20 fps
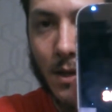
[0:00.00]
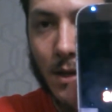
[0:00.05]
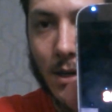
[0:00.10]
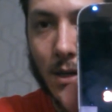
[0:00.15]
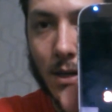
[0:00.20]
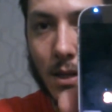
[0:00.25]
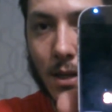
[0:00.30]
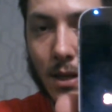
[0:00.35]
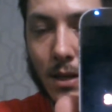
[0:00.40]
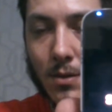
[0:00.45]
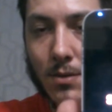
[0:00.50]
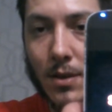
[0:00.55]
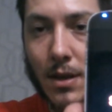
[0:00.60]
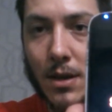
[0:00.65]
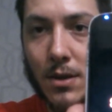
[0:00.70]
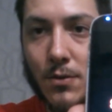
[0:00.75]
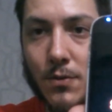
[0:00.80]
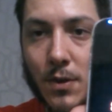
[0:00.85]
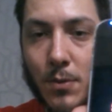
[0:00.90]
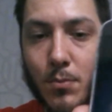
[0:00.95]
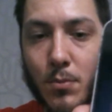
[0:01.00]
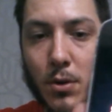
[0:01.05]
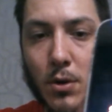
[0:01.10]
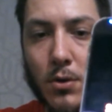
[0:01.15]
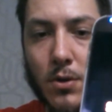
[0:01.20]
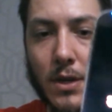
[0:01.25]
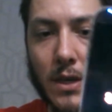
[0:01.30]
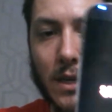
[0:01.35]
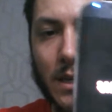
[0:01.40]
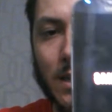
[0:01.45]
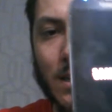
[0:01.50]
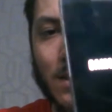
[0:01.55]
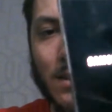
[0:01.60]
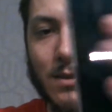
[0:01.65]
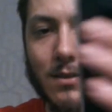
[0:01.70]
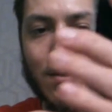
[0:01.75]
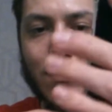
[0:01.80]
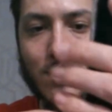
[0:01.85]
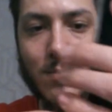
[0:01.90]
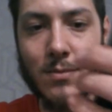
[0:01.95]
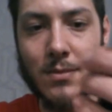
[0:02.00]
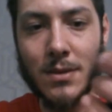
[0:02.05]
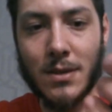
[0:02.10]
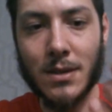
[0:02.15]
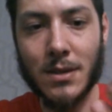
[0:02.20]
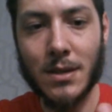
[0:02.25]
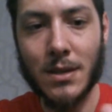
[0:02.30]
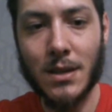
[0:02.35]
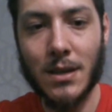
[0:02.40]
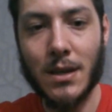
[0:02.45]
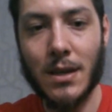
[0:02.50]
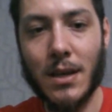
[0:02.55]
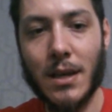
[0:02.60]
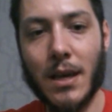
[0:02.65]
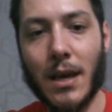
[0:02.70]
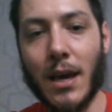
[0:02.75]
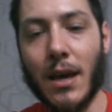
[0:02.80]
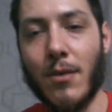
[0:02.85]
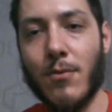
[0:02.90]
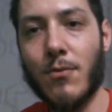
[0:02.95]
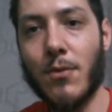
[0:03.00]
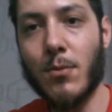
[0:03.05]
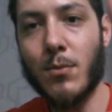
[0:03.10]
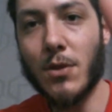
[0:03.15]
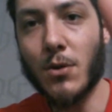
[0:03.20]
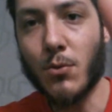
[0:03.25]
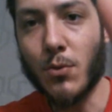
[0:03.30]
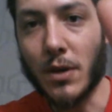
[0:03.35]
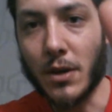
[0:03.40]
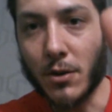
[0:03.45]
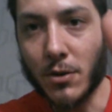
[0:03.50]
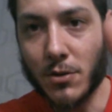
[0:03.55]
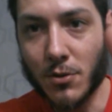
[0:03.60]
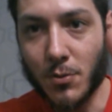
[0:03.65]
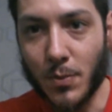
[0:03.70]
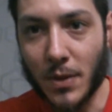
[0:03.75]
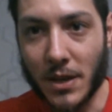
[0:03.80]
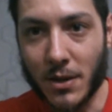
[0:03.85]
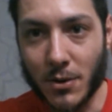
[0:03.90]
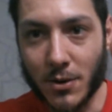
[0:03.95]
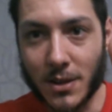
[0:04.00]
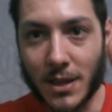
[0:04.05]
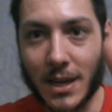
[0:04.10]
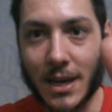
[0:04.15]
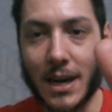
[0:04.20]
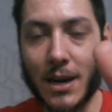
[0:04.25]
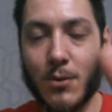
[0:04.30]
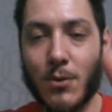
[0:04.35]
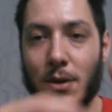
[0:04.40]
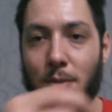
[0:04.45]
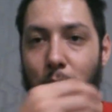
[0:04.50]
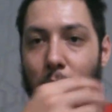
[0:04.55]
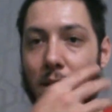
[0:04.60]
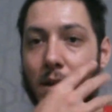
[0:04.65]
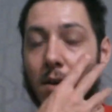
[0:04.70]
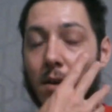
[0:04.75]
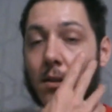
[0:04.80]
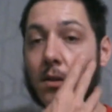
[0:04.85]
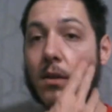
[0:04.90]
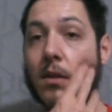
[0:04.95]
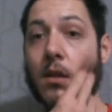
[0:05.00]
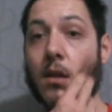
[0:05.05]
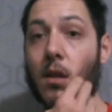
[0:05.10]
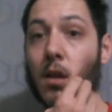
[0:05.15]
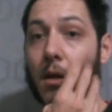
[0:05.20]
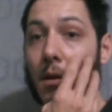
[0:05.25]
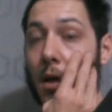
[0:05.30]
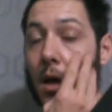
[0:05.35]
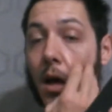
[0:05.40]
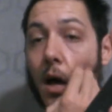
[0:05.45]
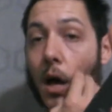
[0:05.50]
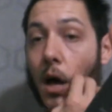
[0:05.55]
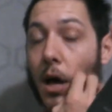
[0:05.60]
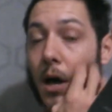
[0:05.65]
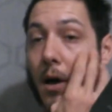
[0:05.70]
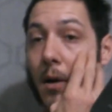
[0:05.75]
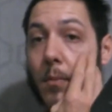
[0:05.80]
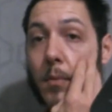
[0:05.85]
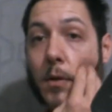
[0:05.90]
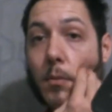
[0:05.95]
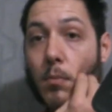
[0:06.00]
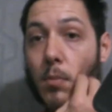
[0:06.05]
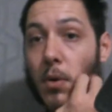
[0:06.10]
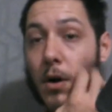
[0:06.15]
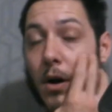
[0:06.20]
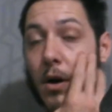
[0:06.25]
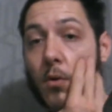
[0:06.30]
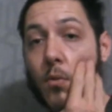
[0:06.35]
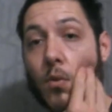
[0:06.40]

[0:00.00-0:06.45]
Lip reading: And that sound of it booting came from the rear speaker that I rebuilt. In part